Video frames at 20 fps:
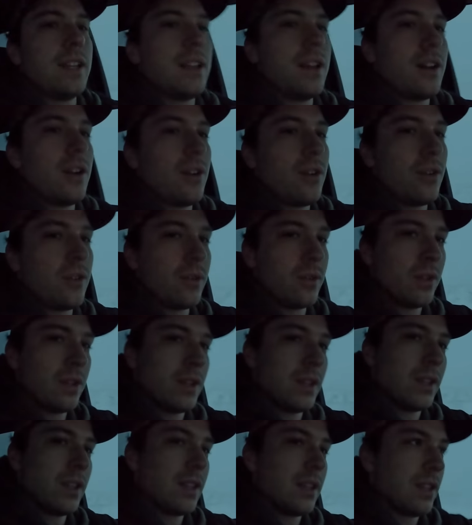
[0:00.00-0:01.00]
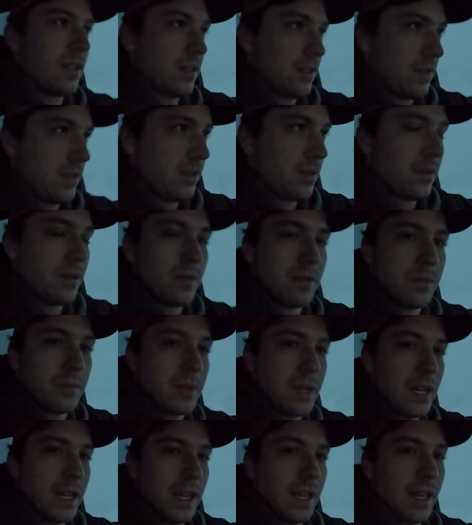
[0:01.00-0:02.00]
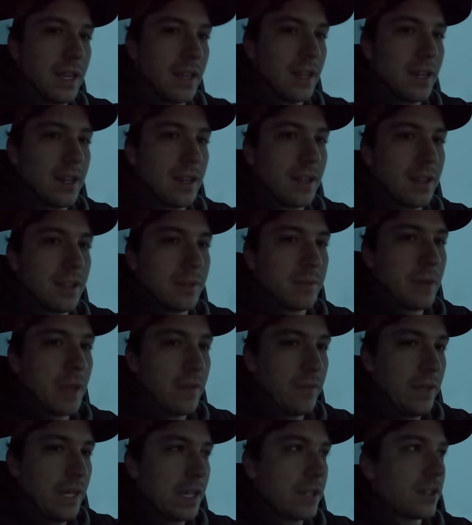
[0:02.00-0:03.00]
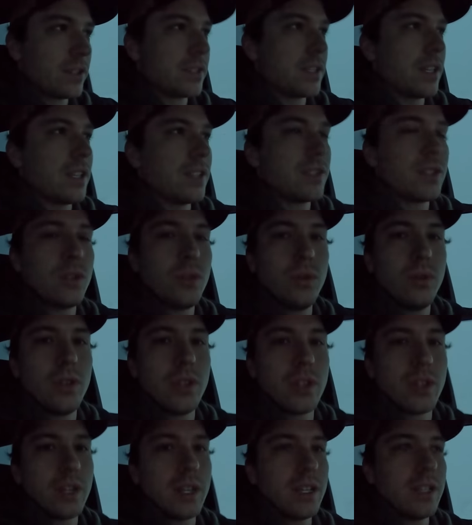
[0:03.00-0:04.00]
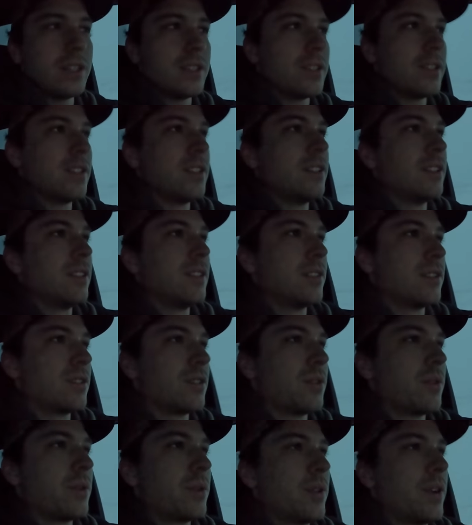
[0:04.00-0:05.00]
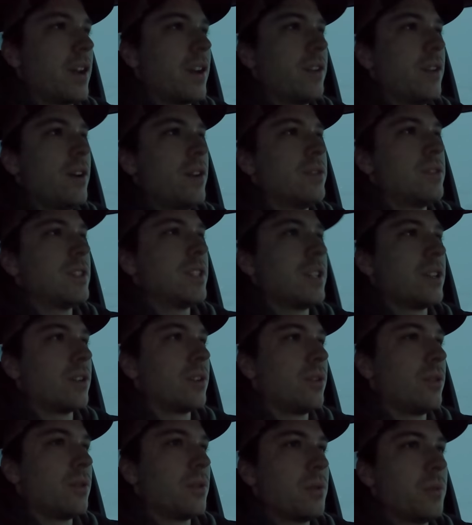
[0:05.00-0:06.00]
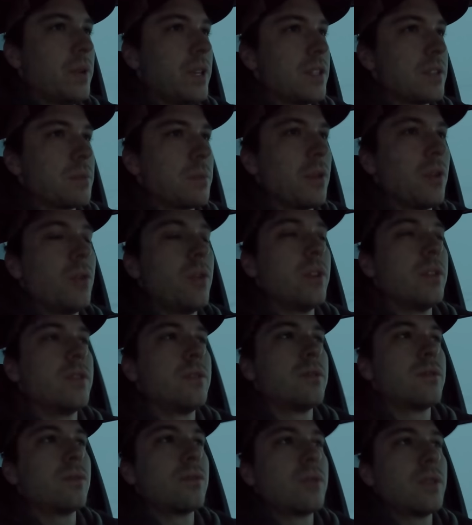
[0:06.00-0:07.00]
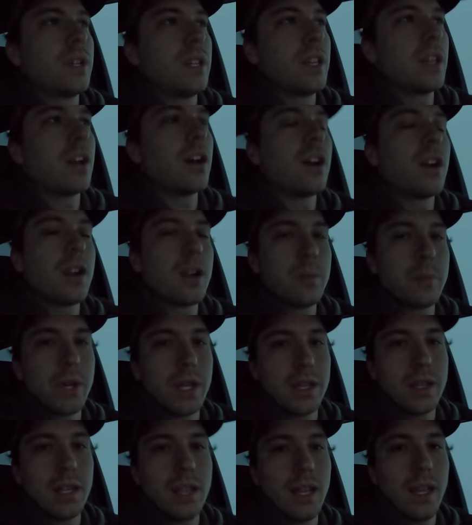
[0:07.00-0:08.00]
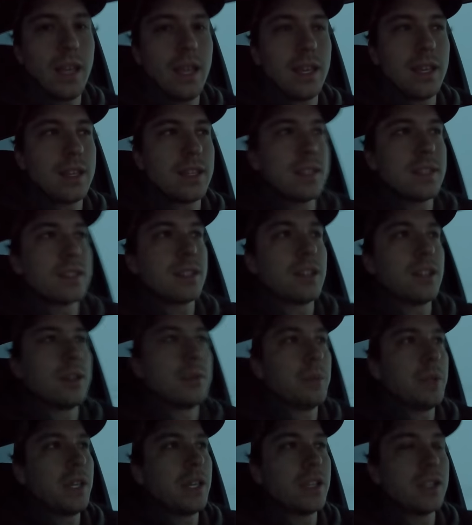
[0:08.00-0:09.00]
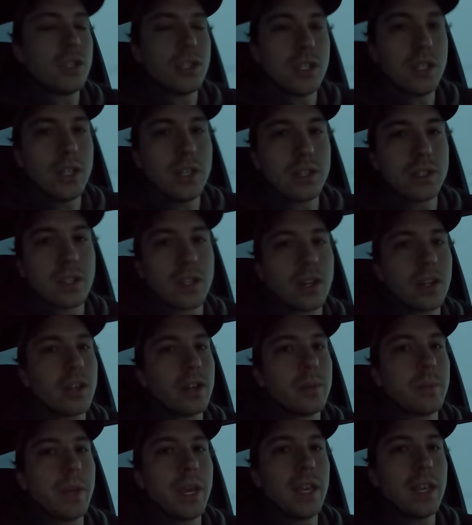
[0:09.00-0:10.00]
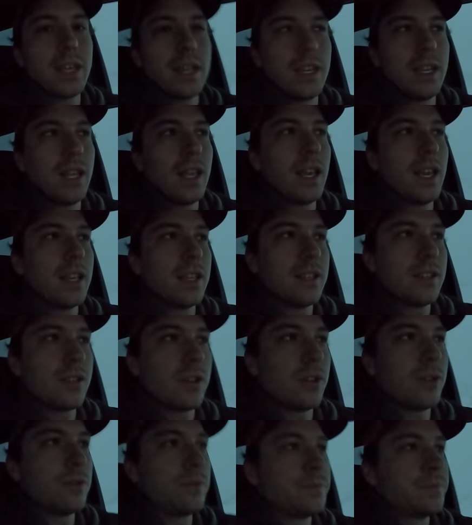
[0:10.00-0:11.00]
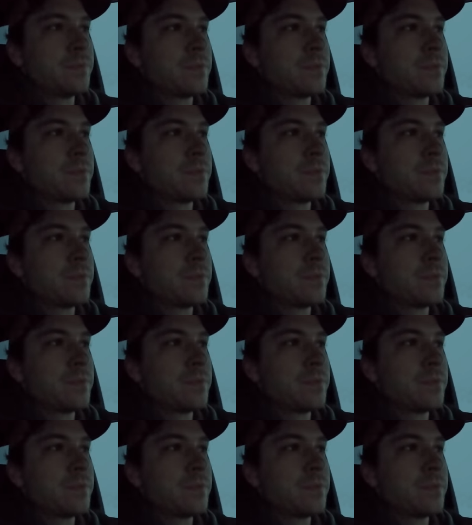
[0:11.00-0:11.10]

now my vehicle says 2 degrees. So we're right around zero. The wind's blowing really hard, but today is gonna be a cheese curd making day. So